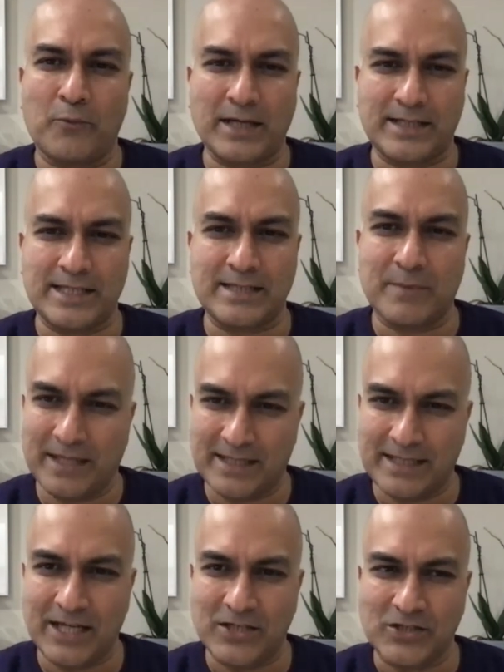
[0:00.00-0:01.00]
practice
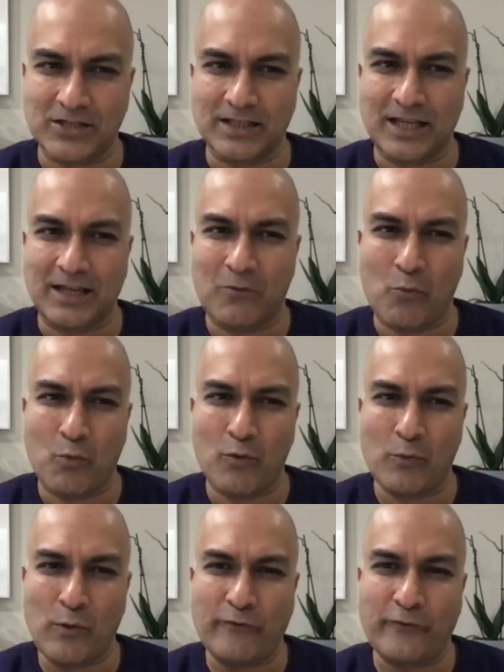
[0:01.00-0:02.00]
meditation, and
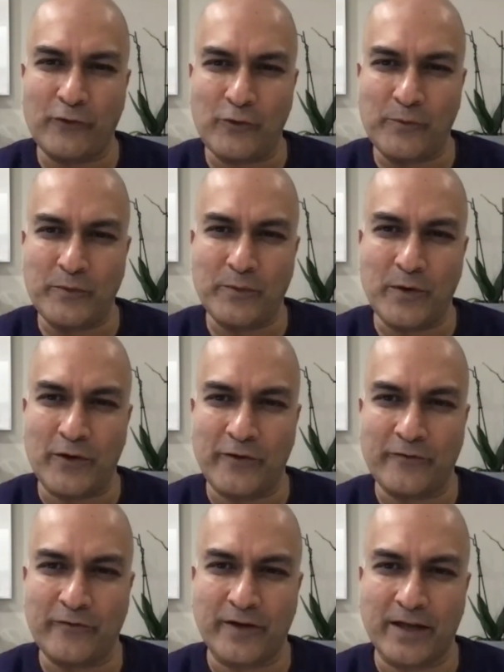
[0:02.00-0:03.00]
what, what form
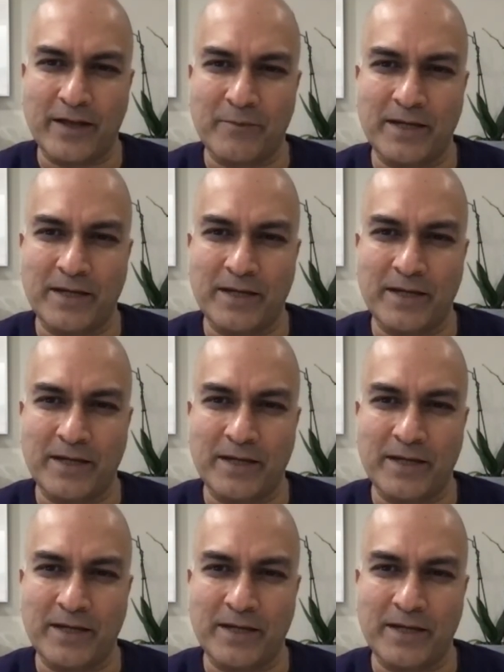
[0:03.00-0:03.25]
of uh,